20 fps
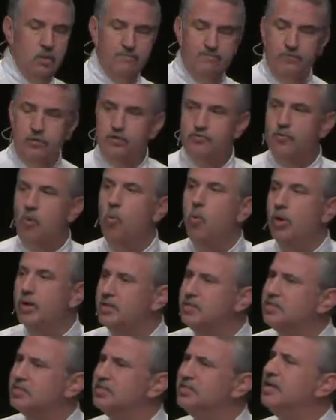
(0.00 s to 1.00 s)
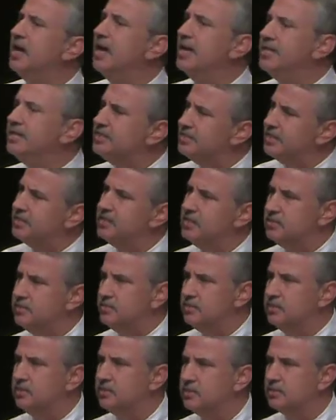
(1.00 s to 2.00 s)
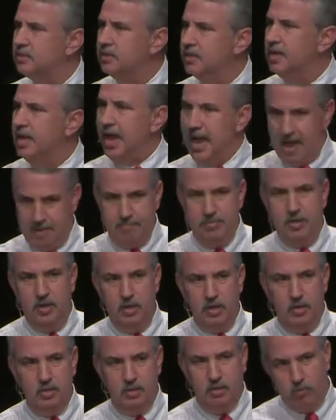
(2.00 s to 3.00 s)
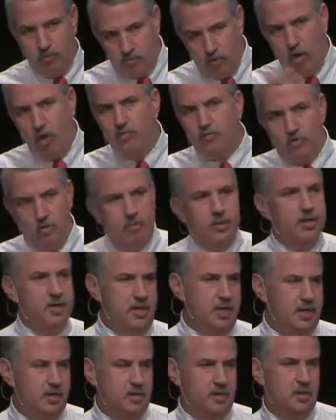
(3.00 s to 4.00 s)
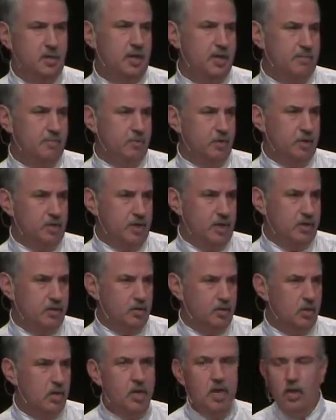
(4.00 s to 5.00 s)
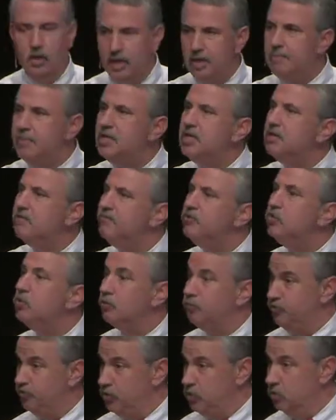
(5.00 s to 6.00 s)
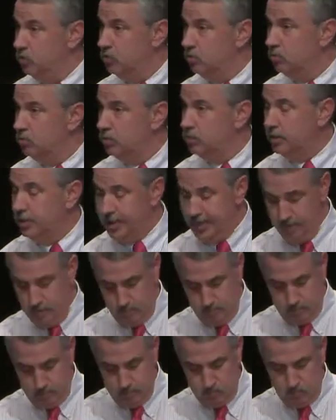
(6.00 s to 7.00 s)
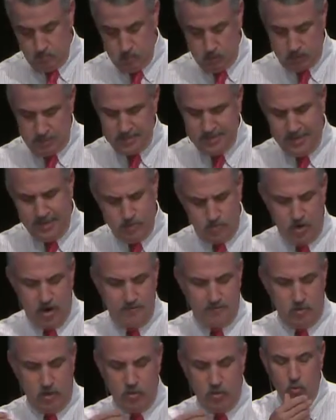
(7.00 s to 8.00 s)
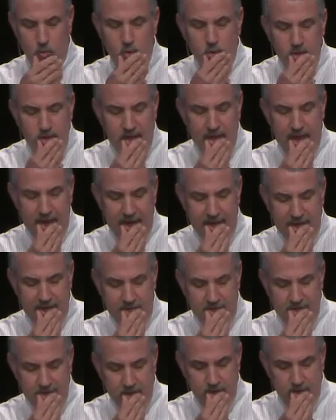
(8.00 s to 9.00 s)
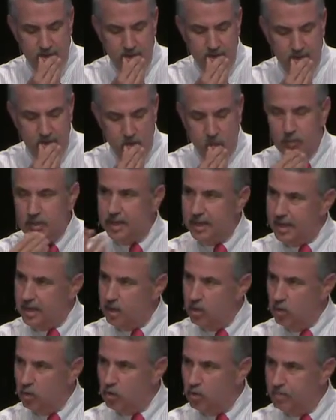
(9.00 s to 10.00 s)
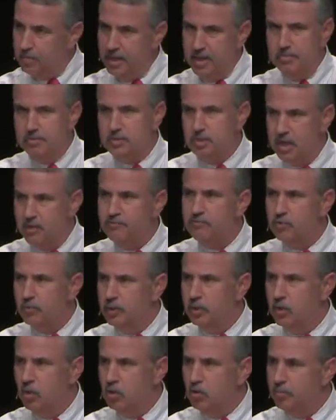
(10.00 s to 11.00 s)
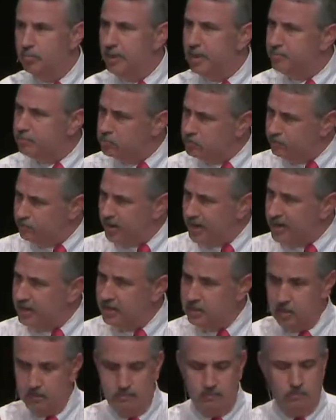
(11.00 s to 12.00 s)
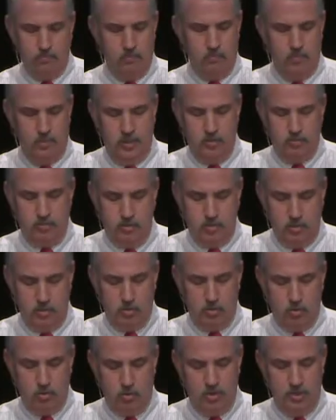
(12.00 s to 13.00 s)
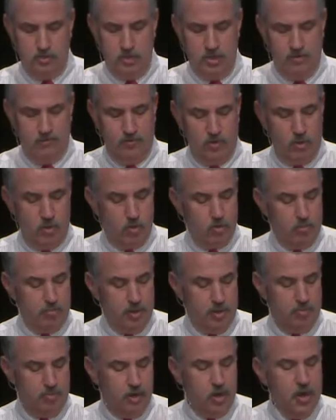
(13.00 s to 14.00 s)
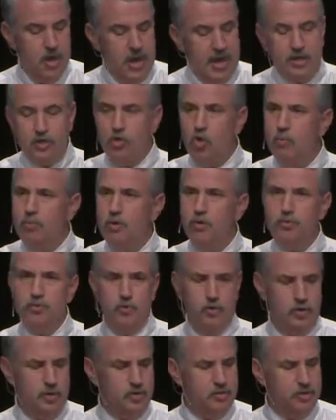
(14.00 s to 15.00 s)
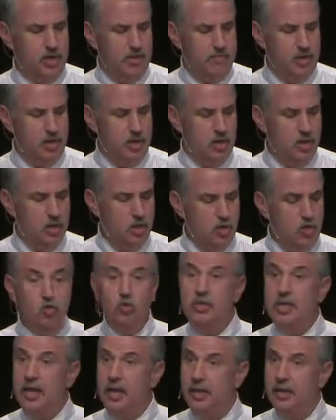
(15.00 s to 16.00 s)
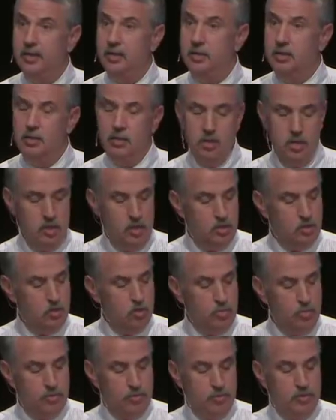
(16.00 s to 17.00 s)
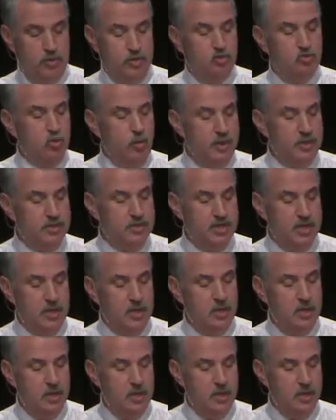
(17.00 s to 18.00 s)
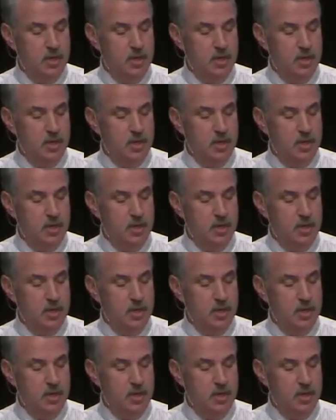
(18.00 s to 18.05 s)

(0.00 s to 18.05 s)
First of all, what are the signs that this is happening, that we've gone from connected to hyper-connected? Let me give you a few, okay? Because I travel world a lot. I get to read a lot of local papers, love to read local papers. You find little interesting stories in every local paper. October 30th, I'm in New Delhi. October 30th, 2010.